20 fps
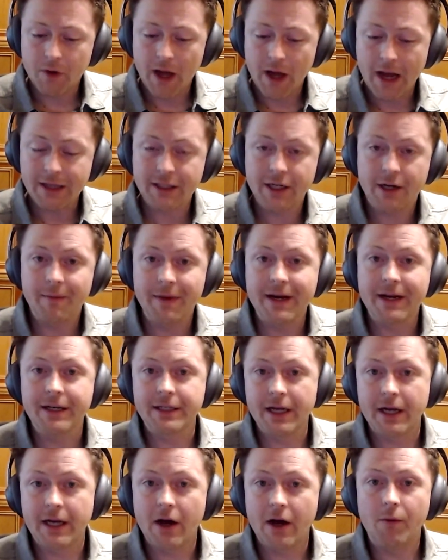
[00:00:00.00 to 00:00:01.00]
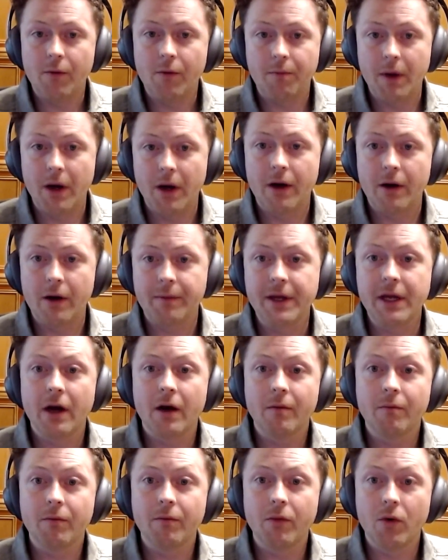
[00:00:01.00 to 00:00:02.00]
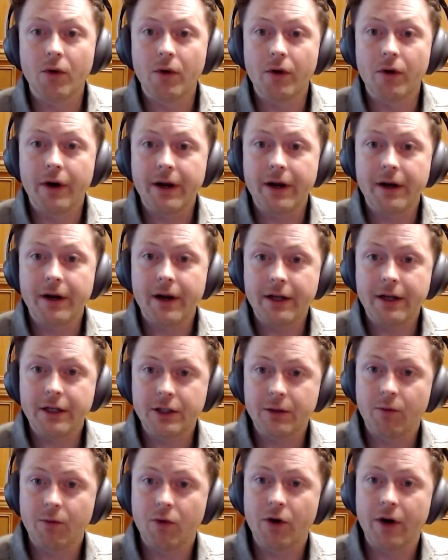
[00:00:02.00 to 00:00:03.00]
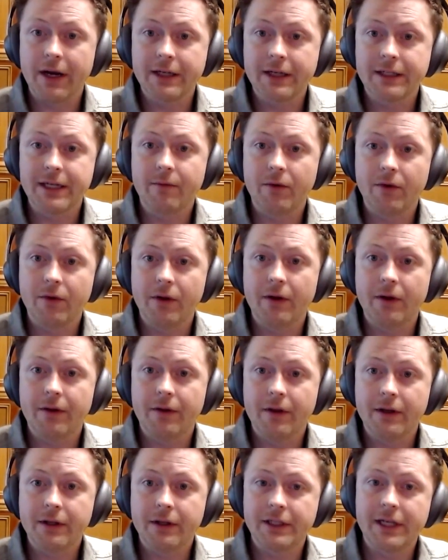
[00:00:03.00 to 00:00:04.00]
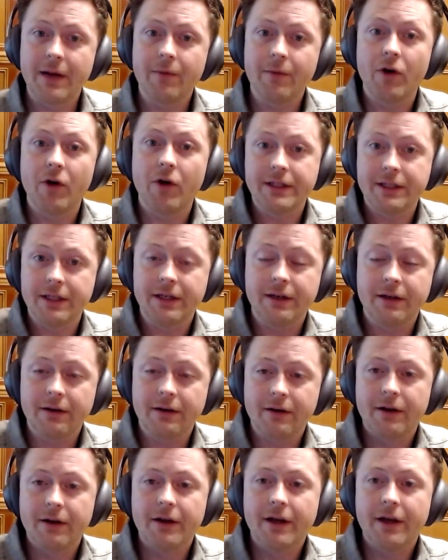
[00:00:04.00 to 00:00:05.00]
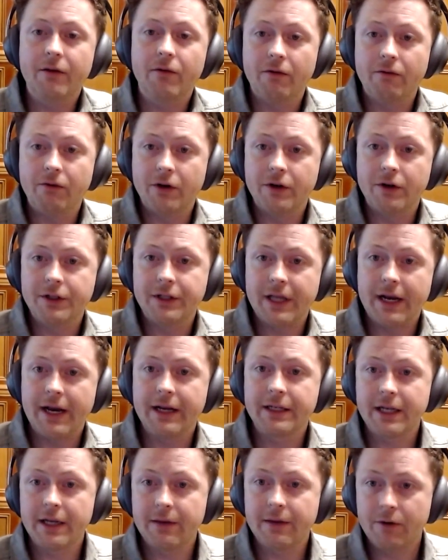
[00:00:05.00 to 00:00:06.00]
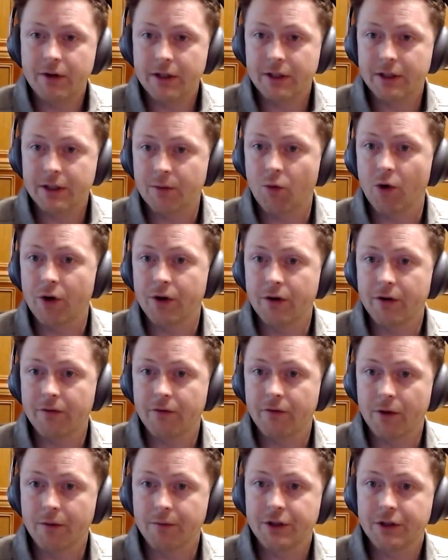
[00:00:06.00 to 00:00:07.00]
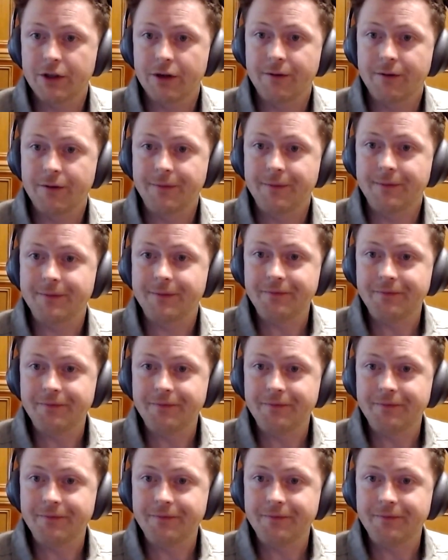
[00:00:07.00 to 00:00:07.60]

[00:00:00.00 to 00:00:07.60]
has committed to help be on board and support XTable the same ways in reverse that XTable can support Uniform. So